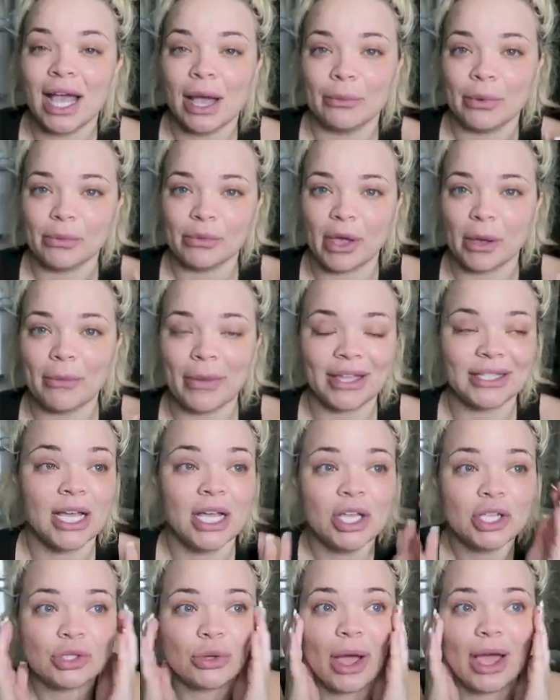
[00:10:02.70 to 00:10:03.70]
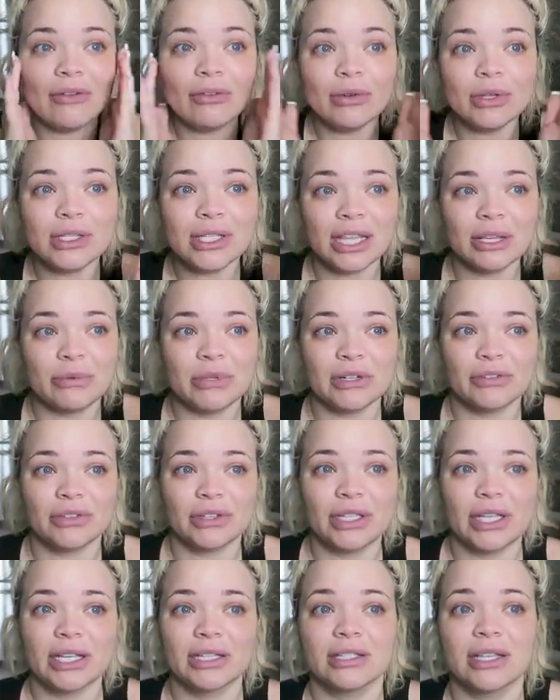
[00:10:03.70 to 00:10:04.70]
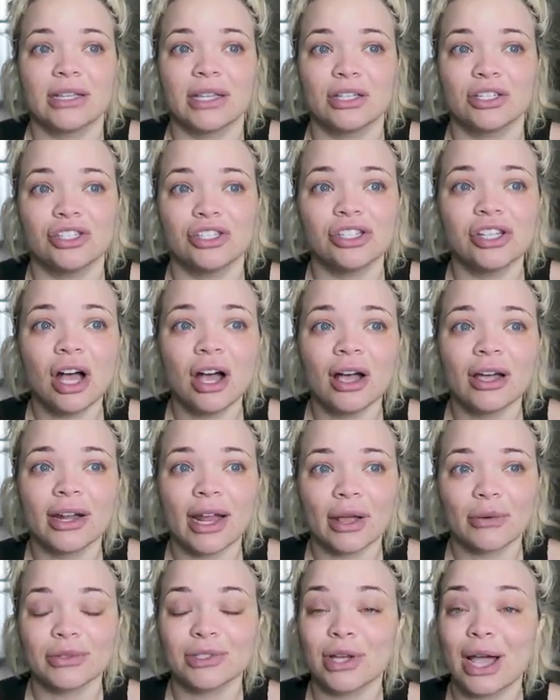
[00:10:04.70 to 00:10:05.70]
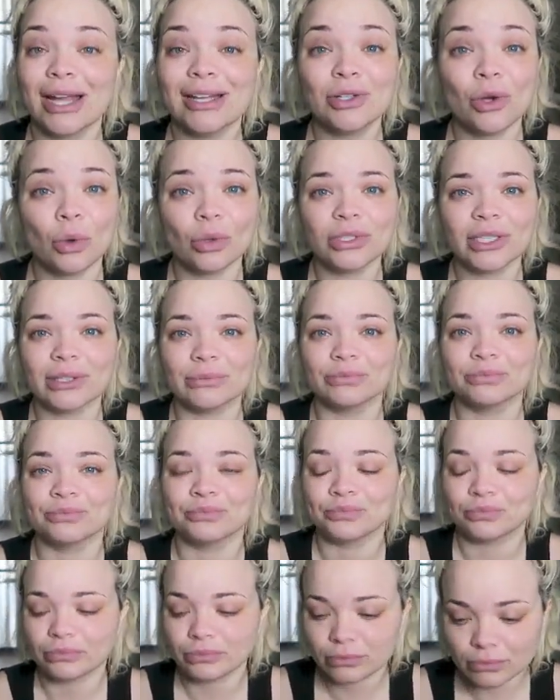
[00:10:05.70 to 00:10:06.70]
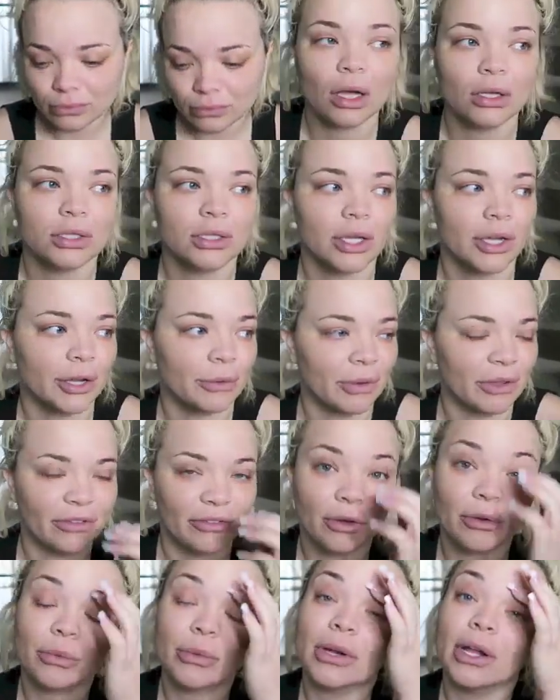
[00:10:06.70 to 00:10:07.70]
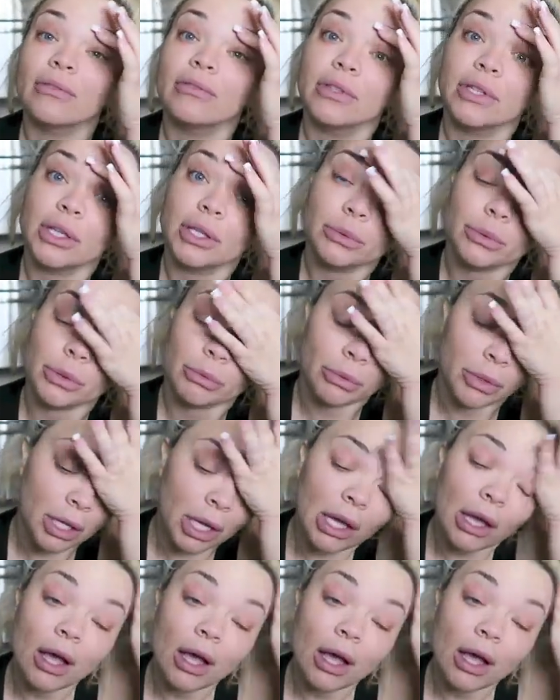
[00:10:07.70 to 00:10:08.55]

And put me on meds. So everyone's telling me different things. And then Sean, I told him, oh sorry, my phone went off in the other room.